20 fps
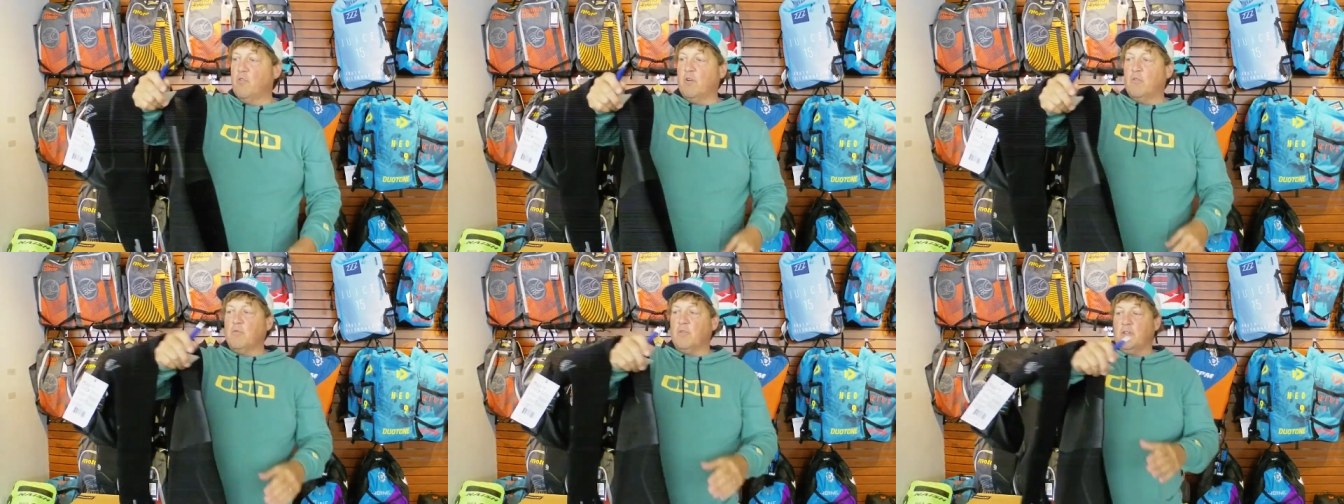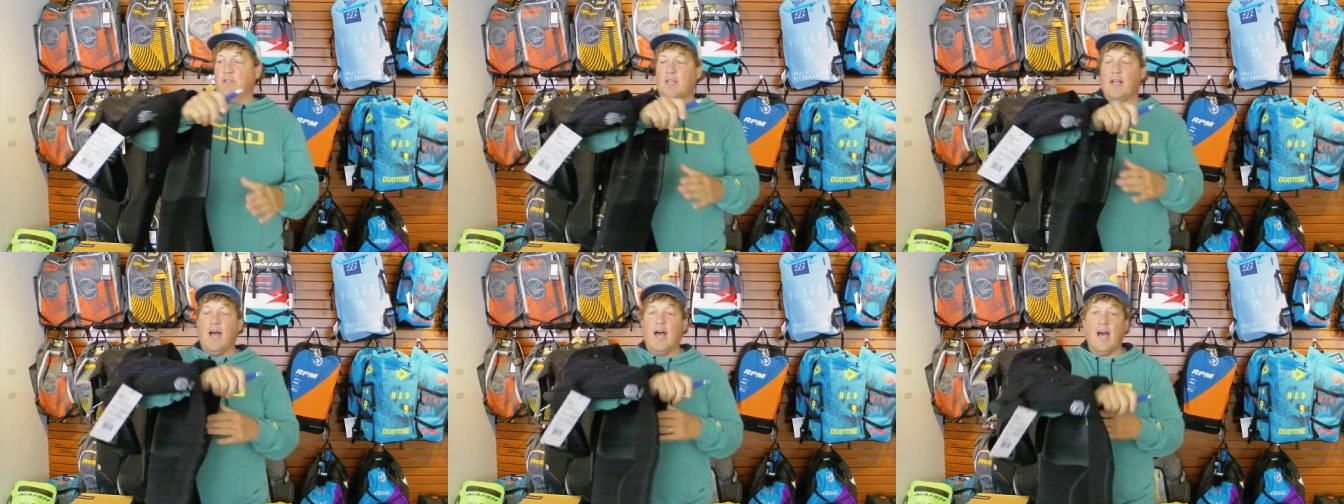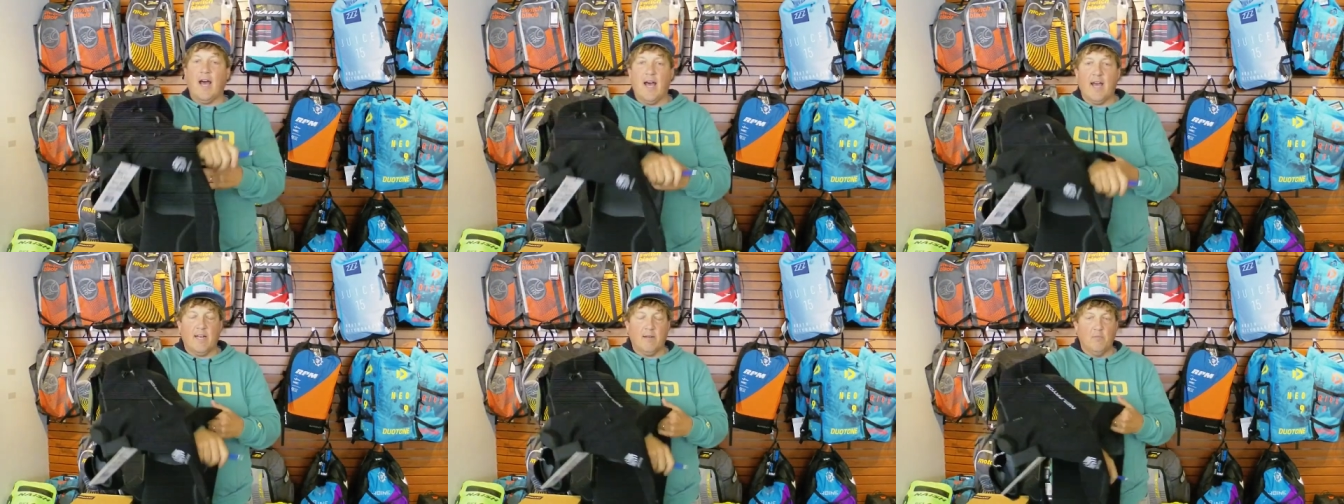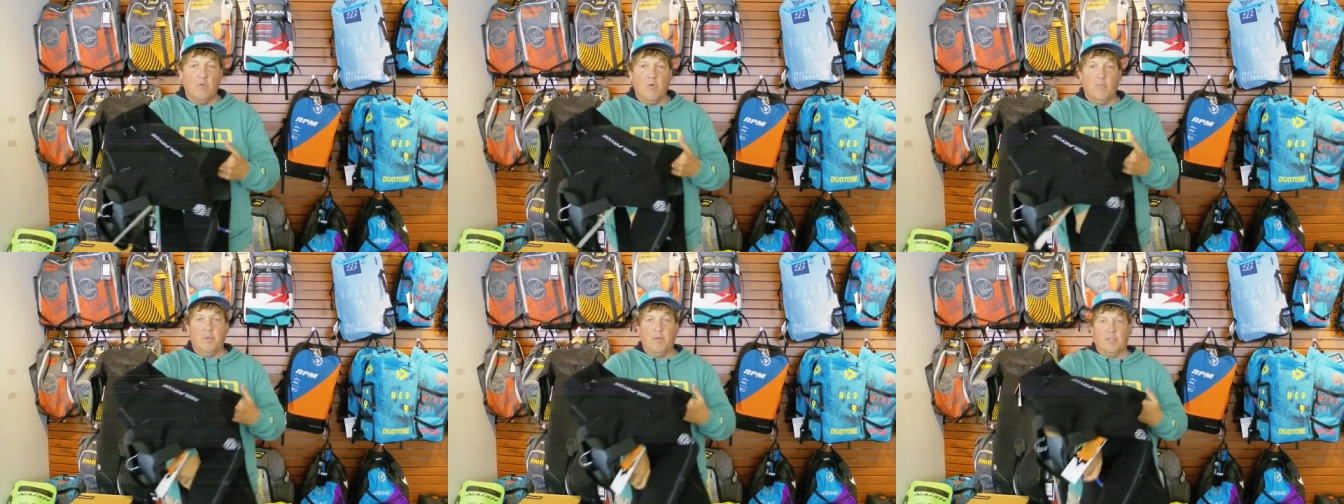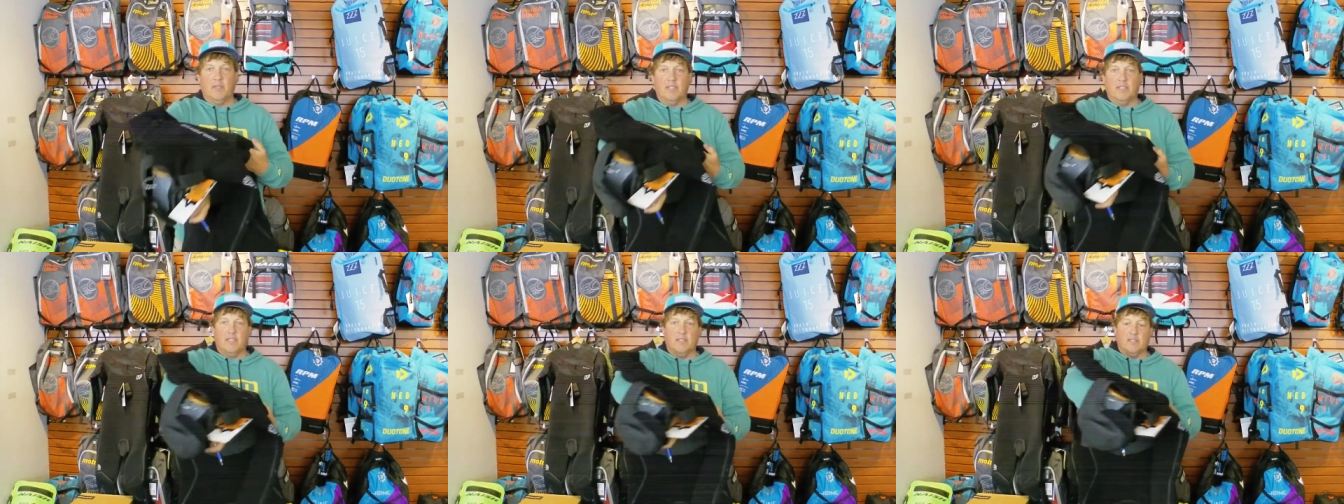654 with a
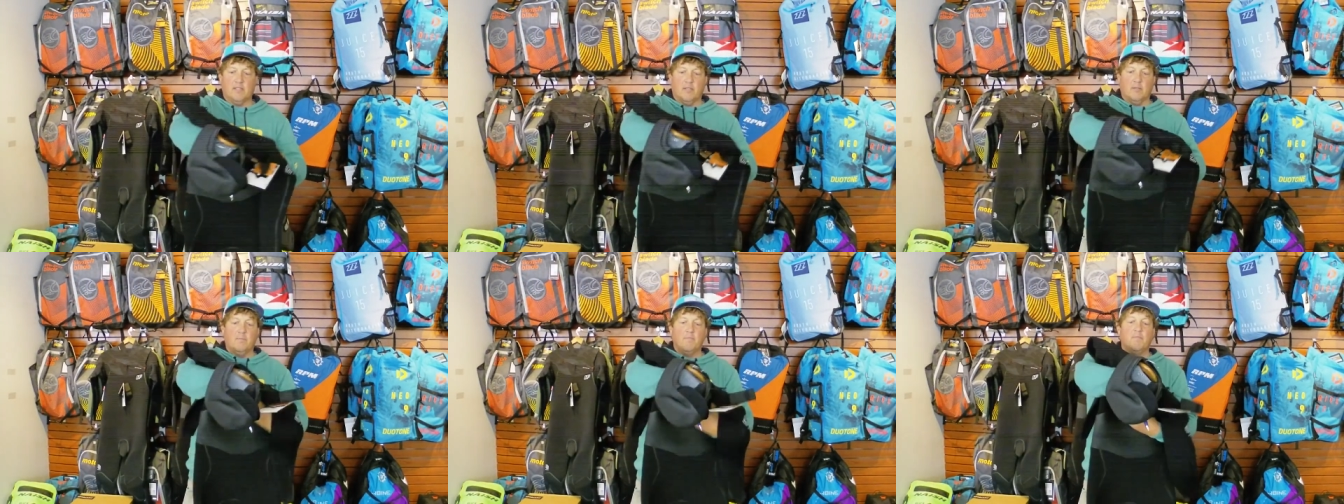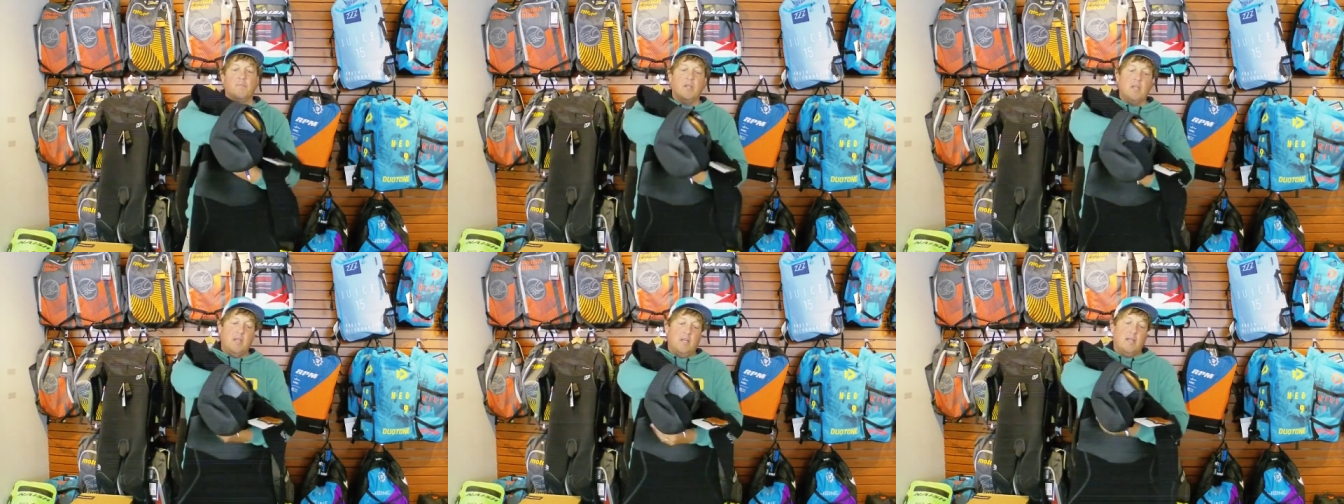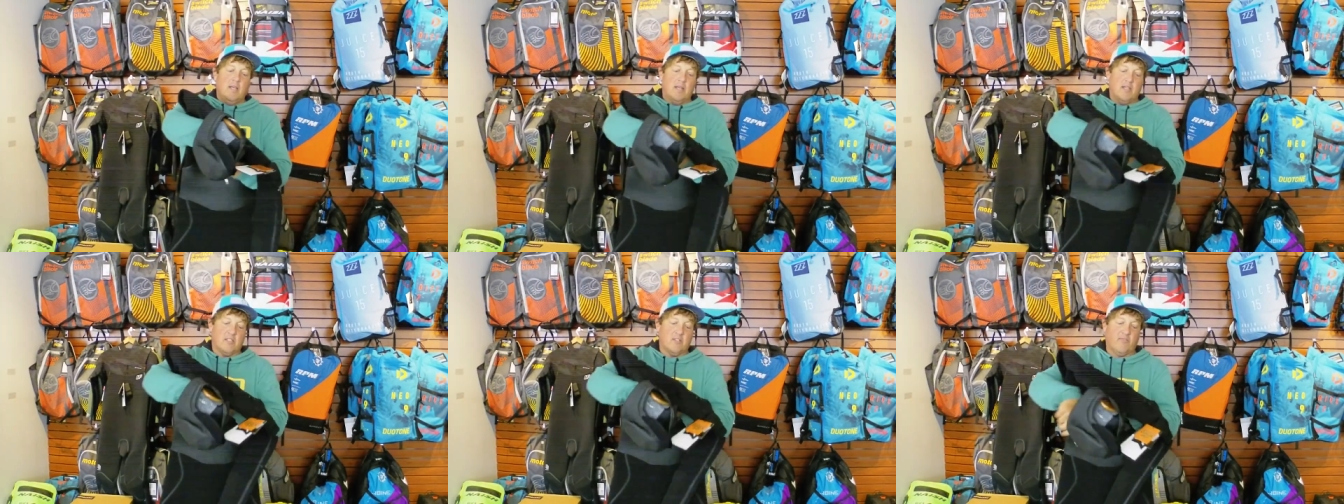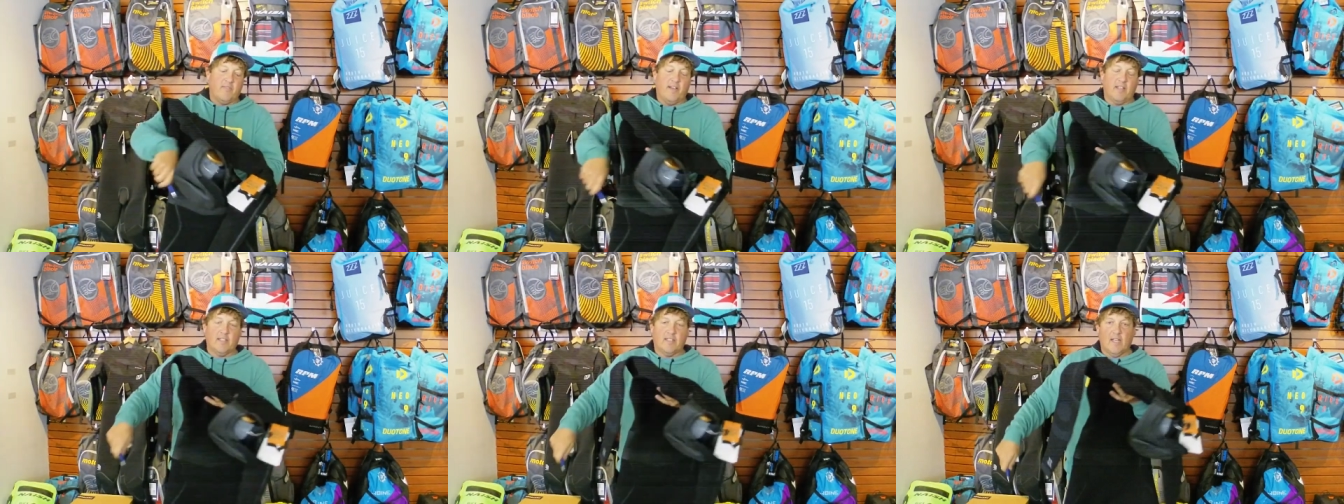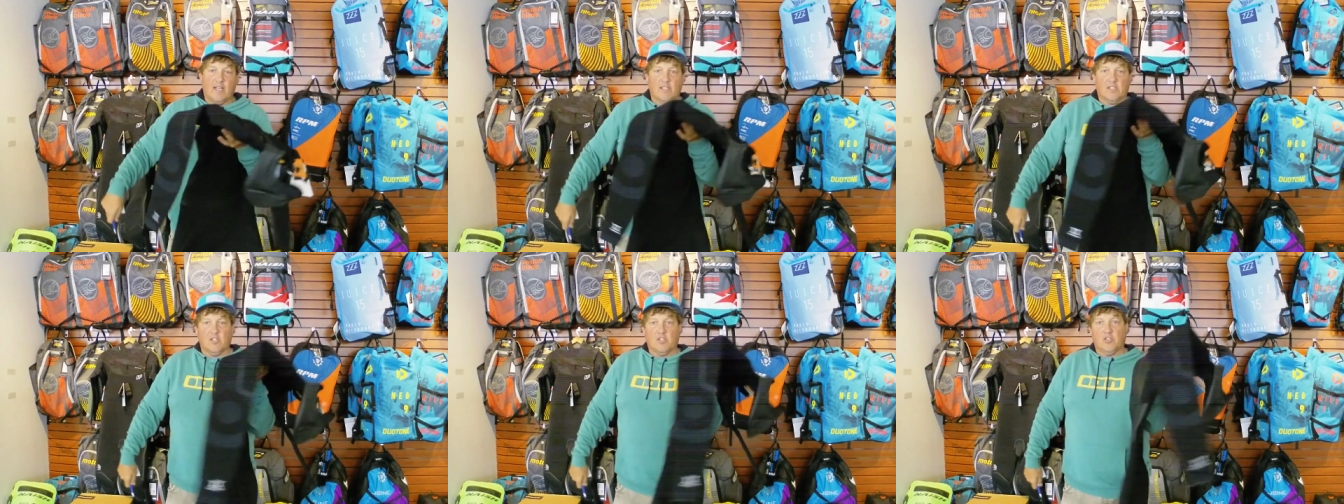lot of mobility, so
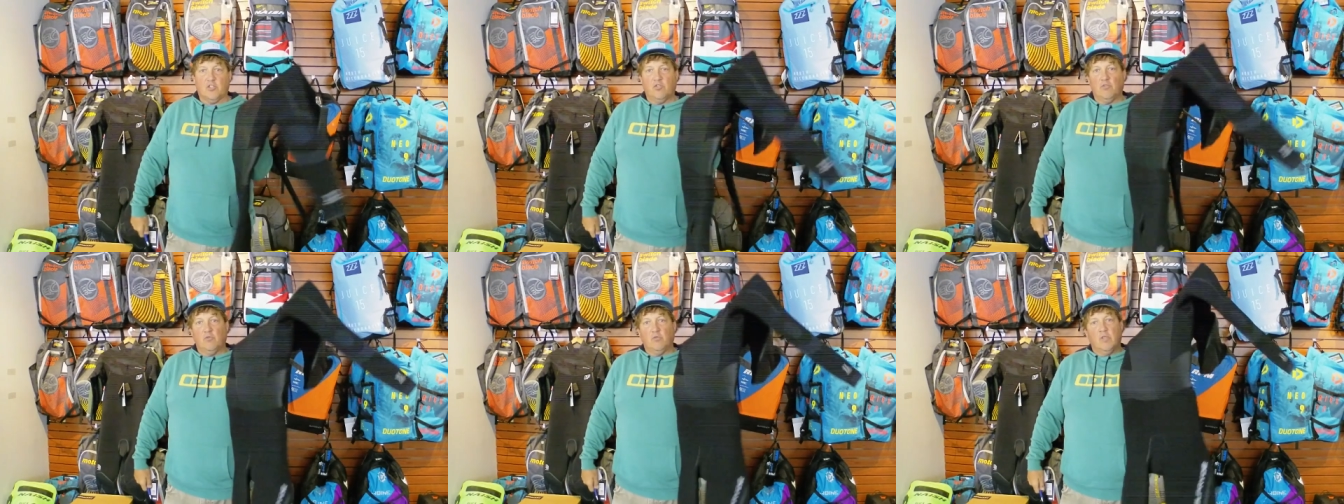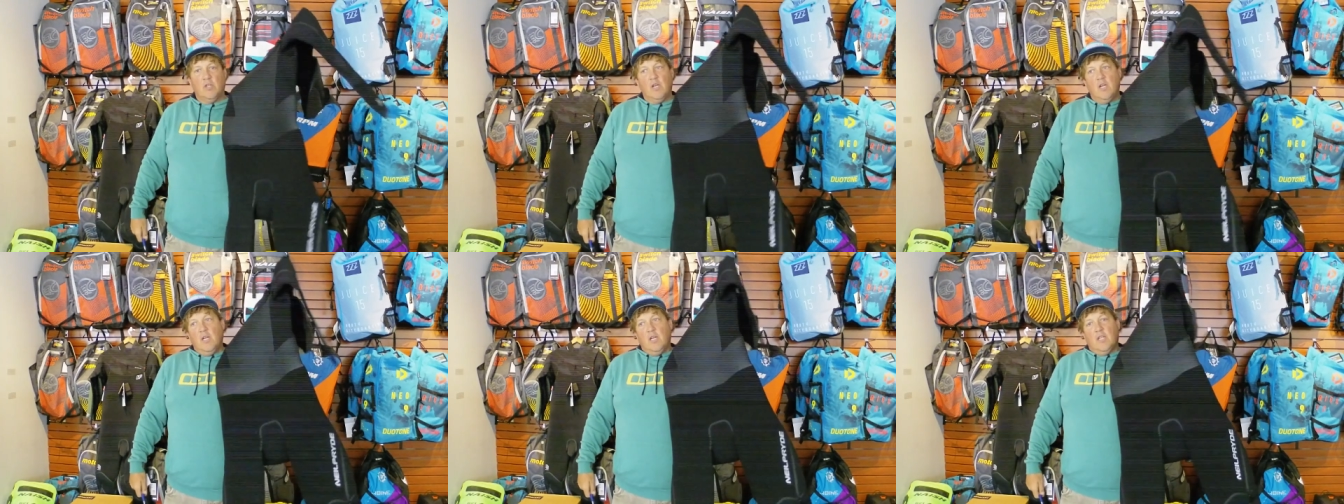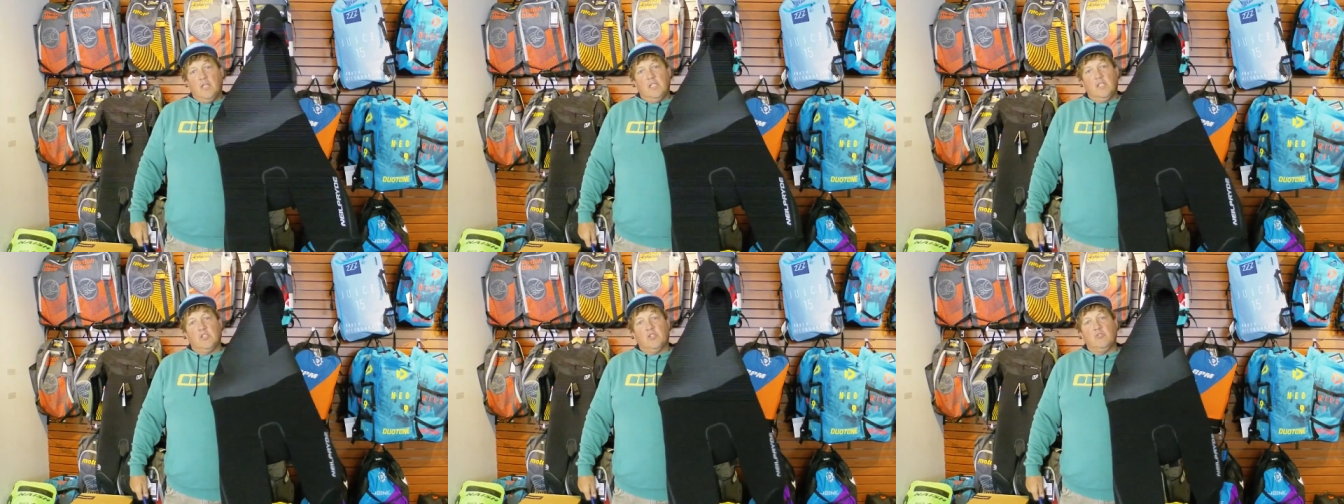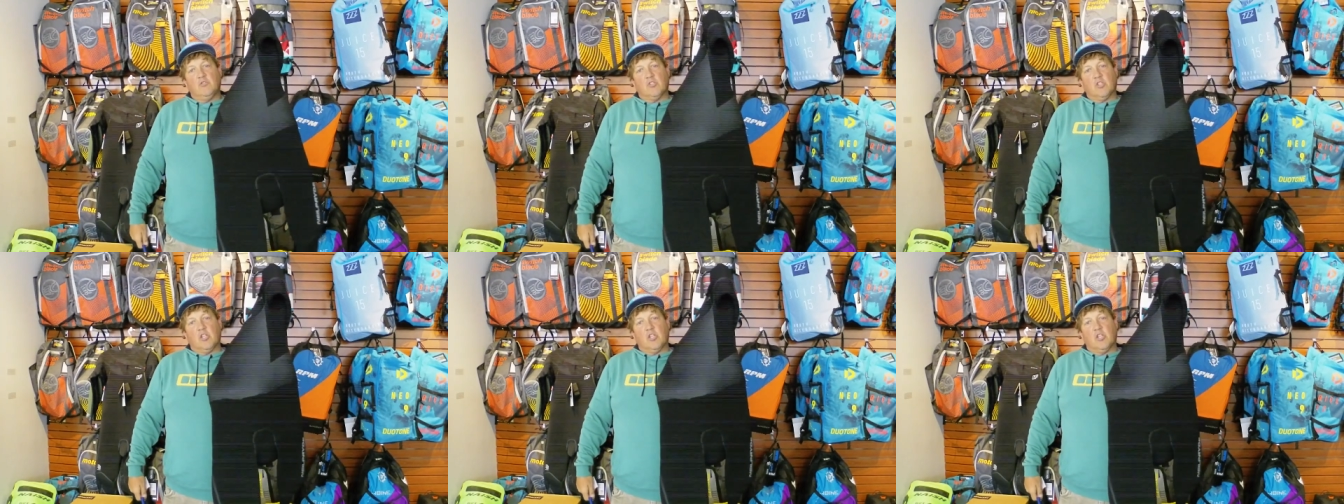it's a fantastic suit.